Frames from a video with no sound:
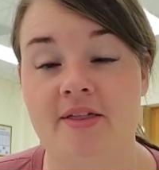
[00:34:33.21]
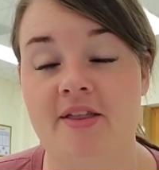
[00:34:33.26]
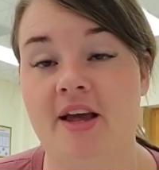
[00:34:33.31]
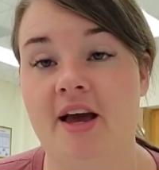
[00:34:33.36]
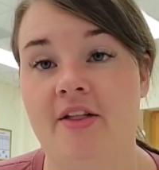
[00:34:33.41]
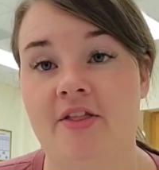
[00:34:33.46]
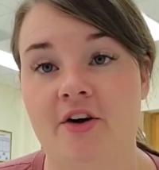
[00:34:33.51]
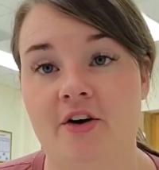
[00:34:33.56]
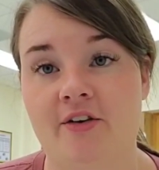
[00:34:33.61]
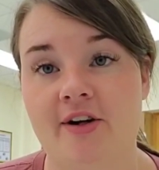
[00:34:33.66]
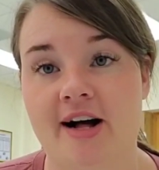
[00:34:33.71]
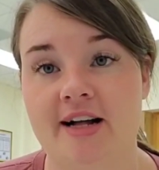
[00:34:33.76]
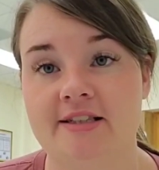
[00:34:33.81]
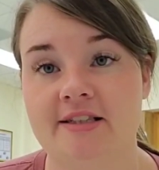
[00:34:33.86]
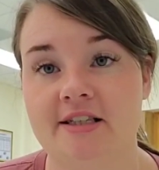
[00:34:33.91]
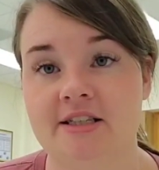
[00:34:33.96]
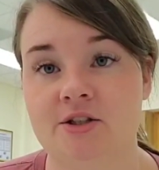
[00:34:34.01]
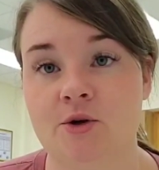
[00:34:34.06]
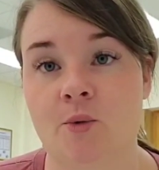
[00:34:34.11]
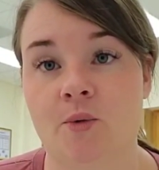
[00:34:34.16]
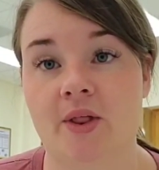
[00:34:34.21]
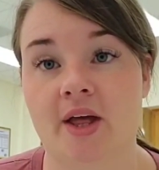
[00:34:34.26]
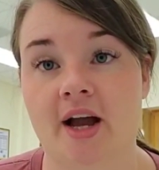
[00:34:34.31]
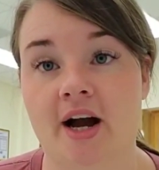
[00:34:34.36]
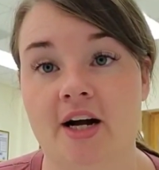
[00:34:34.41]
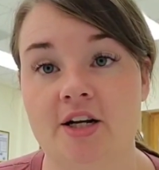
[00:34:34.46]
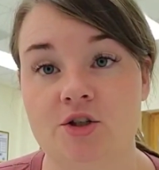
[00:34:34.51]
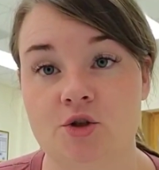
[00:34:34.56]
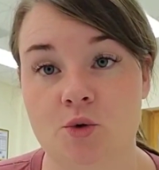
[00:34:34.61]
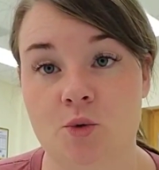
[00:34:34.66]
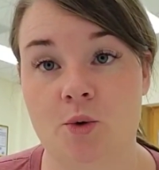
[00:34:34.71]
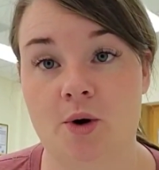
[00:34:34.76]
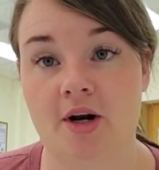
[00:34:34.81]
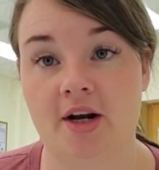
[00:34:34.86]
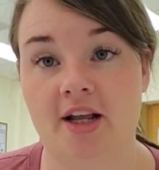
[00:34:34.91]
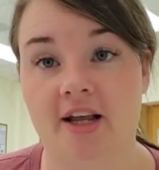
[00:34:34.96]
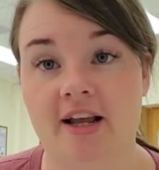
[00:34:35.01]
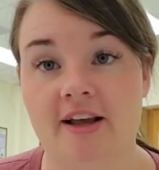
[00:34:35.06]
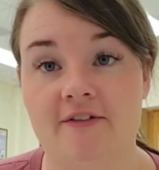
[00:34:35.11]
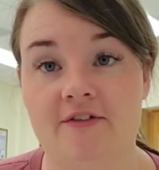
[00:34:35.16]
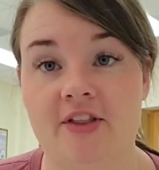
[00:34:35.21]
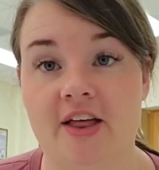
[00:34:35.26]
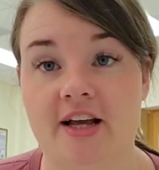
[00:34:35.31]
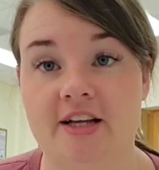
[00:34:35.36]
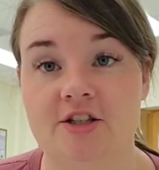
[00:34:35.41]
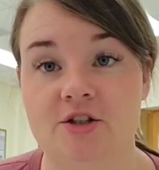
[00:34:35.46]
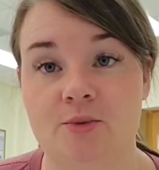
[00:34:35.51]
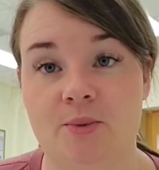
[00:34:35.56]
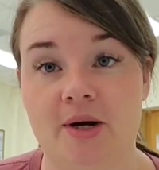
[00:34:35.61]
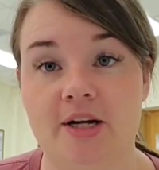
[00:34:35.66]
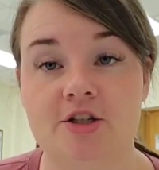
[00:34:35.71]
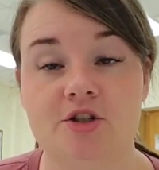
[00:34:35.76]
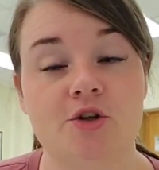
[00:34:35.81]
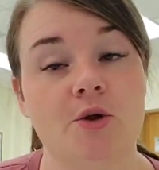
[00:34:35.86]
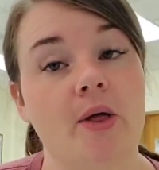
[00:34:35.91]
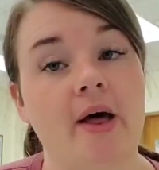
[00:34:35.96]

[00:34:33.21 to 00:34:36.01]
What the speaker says: The other classes only got 20 if they switched.